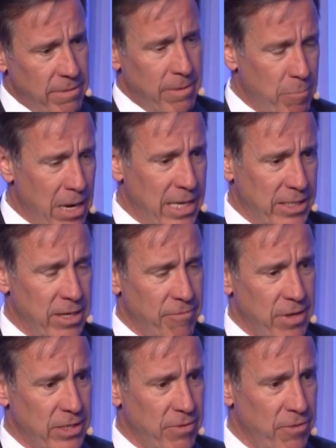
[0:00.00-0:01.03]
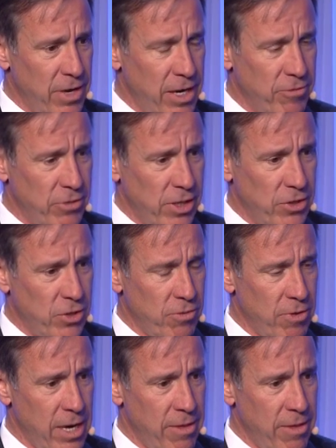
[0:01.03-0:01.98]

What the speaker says: by itself, that's a very interesting story.